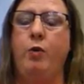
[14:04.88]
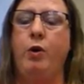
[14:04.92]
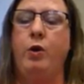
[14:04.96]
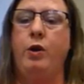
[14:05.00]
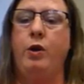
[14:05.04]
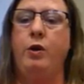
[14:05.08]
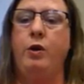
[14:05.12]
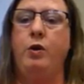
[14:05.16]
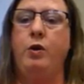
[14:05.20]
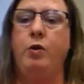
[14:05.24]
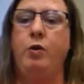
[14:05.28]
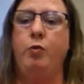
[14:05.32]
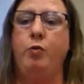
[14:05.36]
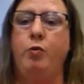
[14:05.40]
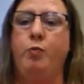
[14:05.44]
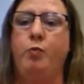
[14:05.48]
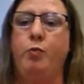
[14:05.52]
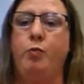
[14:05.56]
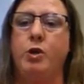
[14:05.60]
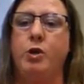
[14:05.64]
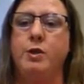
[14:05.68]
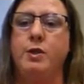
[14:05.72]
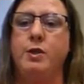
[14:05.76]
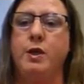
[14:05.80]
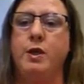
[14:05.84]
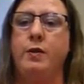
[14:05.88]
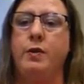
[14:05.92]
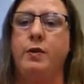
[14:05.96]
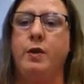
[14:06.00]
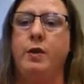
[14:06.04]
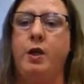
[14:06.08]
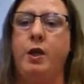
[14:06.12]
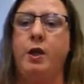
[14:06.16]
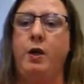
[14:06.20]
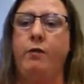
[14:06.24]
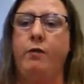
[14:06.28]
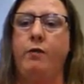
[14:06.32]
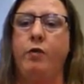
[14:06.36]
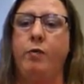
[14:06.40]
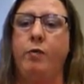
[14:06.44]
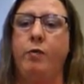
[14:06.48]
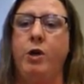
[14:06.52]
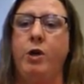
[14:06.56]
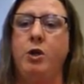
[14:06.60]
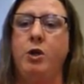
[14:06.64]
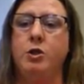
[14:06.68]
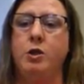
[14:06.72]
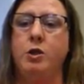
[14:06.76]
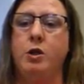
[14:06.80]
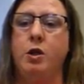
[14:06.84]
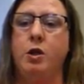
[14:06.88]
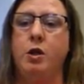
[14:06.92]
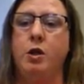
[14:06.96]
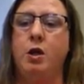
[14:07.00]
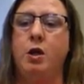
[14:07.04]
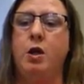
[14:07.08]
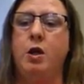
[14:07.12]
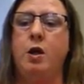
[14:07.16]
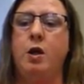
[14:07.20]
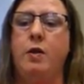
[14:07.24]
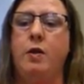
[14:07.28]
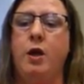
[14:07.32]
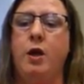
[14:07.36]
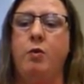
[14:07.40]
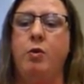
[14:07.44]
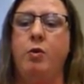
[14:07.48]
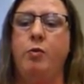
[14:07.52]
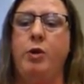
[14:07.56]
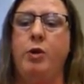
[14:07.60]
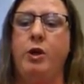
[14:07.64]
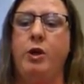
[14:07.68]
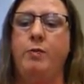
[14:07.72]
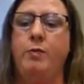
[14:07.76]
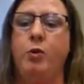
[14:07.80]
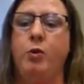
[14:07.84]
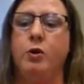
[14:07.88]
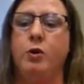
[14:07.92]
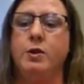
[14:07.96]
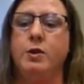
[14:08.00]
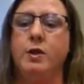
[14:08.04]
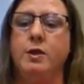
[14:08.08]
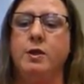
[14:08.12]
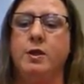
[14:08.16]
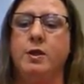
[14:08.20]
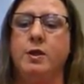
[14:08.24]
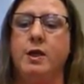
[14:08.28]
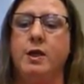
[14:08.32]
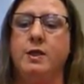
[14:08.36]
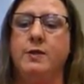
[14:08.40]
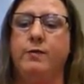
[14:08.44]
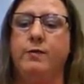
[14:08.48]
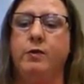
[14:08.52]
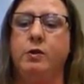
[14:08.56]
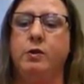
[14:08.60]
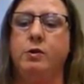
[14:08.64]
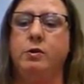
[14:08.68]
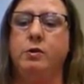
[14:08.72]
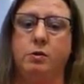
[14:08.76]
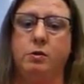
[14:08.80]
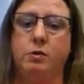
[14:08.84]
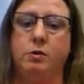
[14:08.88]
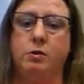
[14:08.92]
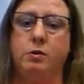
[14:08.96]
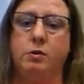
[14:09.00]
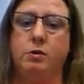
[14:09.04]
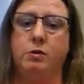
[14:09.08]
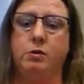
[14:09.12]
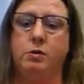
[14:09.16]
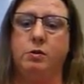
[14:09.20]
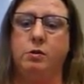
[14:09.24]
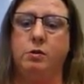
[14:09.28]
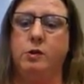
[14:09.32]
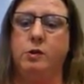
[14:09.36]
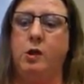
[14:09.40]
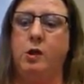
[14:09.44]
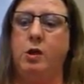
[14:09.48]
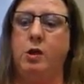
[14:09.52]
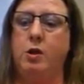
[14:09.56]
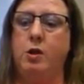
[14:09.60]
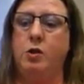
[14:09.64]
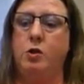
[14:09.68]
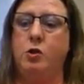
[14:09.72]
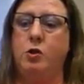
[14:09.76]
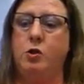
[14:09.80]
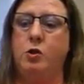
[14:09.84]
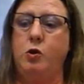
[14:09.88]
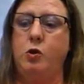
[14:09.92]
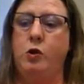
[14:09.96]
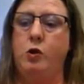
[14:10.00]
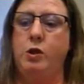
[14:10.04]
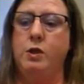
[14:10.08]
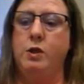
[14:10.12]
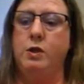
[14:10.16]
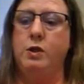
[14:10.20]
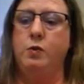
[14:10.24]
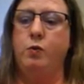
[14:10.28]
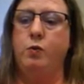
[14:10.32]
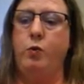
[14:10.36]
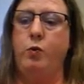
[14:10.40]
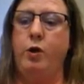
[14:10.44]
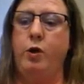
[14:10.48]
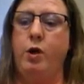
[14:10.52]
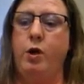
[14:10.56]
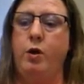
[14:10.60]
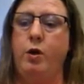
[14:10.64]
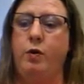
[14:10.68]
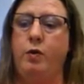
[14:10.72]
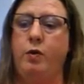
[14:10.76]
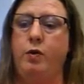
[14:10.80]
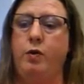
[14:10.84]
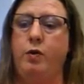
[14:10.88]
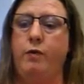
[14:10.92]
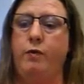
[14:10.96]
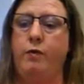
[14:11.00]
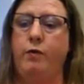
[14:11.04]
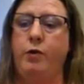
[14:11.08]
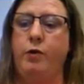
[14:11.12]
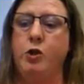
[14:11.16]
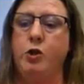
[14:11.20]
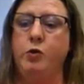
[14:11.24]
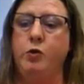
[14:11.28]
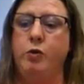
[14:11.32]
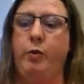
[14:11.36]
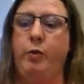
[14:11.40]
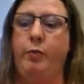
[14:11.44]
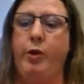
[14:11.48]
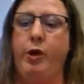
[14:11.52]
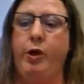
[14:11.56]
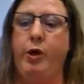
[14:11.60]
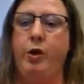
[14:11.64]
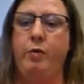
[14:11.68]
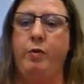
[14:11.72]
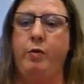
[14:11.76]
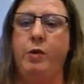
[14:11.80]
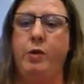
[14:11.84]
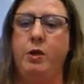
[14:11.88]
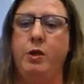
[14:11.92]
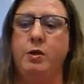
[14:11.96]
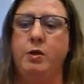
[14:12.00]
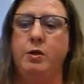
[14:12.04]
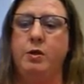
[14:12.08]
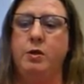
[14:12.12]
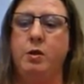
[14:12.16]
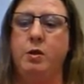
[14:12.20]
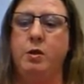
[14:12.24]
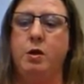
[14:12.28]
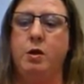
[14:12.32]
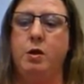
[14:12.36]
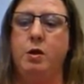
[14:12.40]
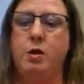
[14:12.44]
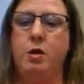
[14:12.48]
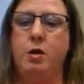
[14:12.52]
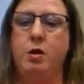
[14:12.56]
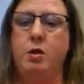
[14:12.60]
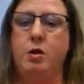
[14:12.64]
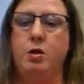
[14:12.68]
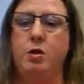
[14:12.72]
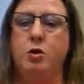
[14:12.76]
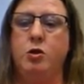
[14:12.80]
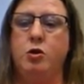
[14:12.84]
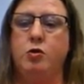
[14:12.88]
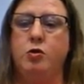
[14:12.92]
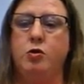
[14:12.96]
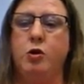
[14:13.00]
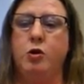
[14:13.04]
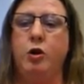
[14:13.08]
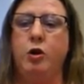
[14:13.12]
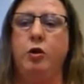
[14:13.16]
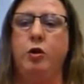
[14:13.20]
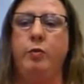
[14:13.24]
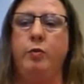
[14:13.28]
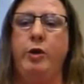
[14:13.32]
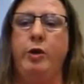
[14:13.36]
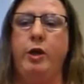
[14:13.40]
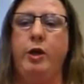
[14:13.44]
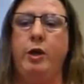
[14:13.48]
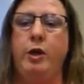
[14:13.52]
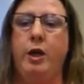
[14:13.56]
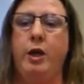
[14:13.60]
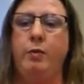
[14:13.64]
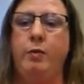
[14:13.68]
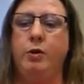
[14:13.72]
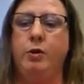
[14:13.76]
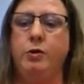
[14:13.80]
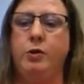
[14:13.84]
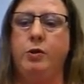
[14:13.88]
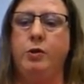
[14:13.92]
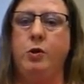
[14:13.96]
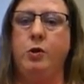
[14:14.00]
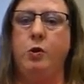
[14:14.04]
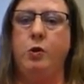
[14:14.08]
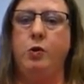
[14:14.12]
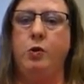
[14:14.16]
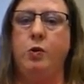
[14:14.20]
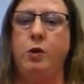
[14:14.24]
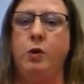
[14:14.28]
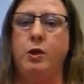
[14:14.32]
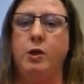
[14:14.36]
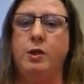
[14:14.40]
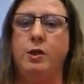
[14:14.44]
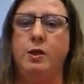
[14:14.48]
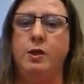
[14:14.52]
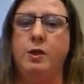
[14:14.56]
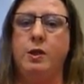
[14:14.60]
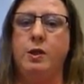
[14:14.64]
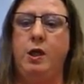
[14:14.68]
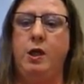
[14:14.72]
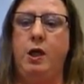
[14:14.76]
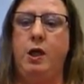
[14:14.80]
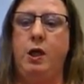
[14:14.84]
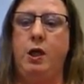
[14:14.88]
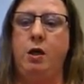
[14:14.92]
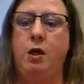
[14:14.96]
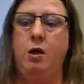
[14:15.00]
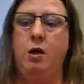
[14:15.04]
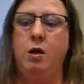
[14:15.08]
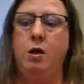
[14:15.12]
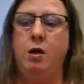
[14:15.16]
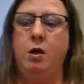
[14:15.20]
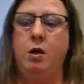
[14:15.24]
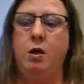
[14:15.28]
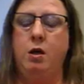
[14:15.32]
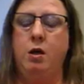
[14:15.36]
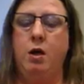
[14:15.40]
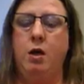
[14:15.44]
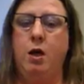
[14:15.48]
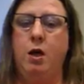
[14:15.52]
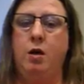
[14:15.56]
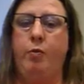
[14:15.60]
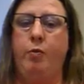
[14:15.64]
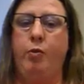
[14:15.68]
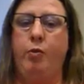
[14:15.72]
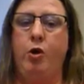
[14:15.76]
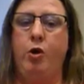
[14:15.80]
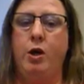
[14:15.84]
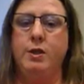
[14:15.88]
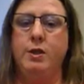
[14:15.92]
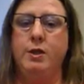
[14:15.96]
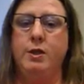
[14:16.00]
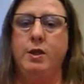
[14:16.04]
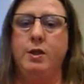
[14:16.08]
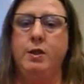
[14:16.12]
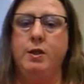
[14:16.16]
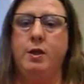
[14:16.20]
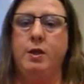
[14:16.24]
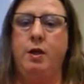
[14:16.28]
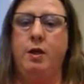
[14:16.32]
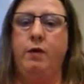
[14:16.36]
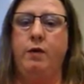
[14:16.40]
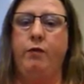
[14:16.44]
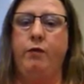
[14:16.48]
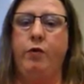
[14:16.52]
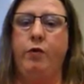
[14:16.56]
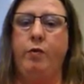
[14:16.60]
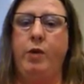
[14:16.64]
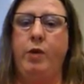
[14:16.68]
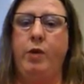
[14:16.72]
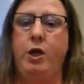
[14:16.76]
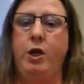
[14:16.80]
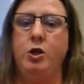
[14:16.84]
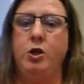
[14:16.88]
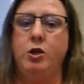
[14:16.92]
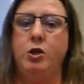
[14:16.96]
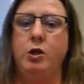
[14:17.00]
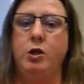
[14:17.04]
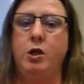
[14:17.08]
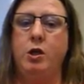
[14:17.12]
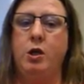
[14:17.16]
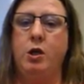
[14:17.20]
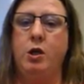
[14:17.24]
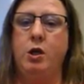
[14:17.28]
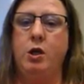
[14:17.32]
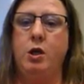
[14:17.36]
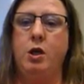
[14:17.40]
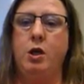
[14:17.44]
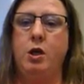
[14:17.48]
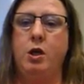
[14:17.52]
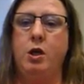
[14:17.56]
when you present the information, they will be more successful. Students with visual impairments struggle being able to see and process the information.